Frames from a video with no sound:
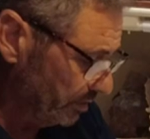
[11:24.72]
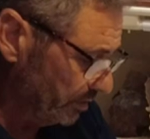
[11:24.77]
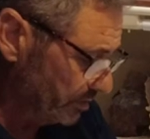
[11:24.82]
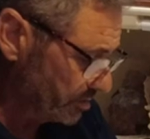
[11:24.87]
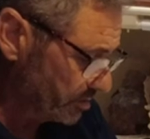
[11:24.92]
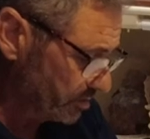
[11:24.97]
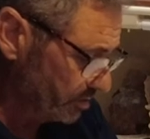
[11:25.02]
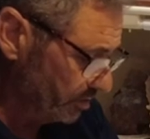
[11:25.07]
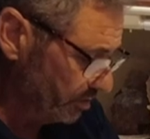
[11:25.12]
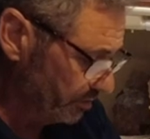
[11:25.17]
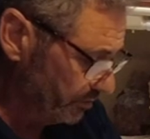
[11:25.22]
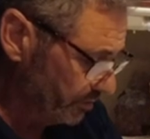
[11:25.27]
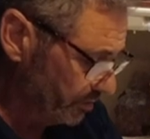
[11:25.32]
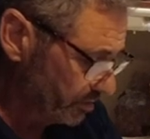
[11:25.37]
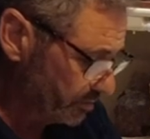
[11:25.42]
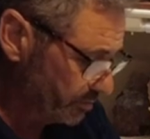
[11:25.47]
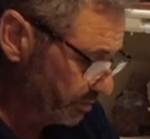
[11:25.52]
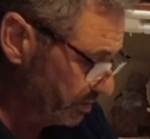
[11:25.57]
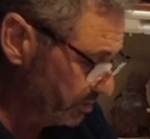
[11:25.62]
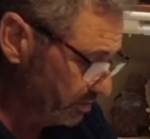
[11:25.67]

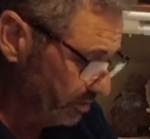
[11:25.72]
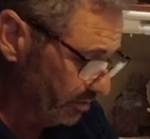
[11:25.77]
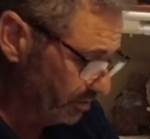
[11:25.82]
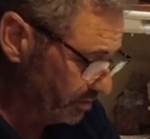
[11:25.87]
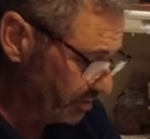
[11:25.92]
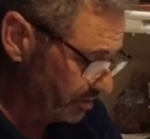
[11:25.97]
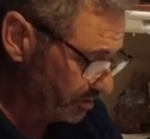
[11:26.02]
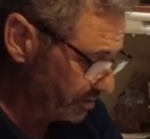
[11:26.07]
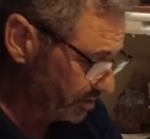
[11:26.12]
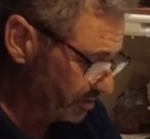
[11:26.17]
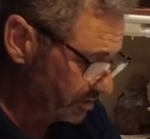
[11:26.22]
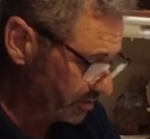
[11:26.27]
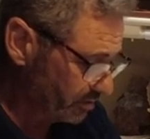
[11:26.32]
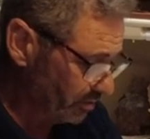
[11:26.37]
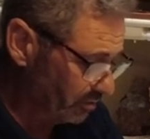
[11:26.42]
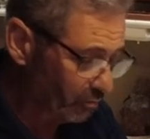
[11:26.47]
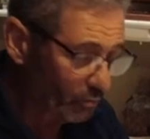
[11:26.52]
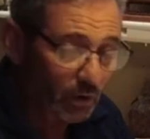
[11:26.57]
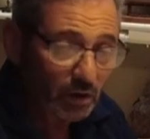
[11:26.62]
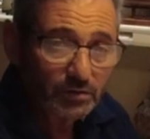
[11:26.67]
service because it's just
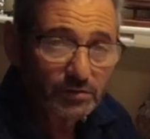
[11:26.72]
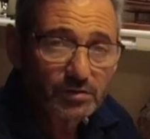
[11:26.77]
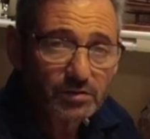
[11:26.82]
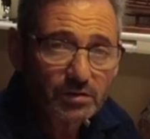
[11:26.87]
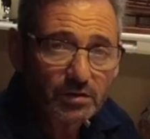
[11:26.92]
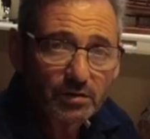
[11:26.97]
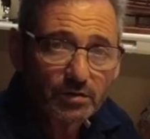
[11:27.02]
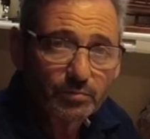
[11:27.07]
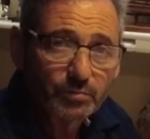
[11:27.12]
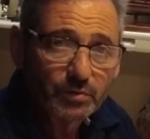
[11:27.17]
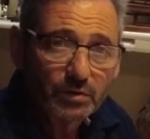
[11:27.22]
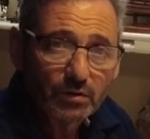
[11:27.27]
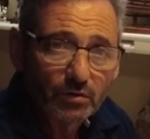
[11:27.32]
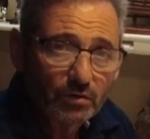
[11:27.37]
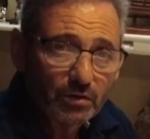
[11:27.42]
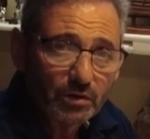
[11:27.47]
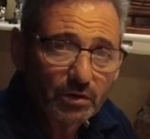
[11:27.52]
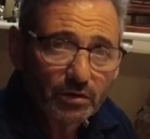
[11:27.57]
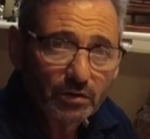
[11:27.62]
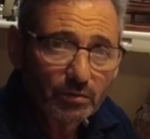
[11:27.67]
got one center pin
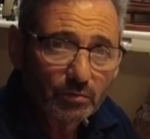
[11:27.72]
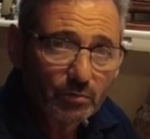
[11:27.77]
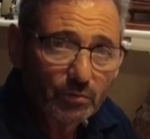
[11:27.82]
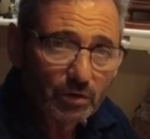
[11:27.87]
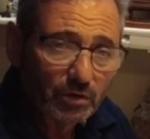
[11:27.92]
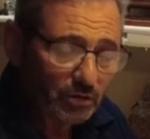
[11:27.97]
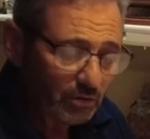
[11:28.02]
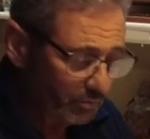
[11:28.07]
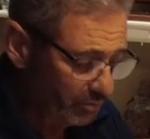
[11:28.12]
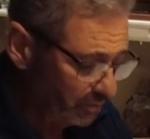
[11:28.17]
in the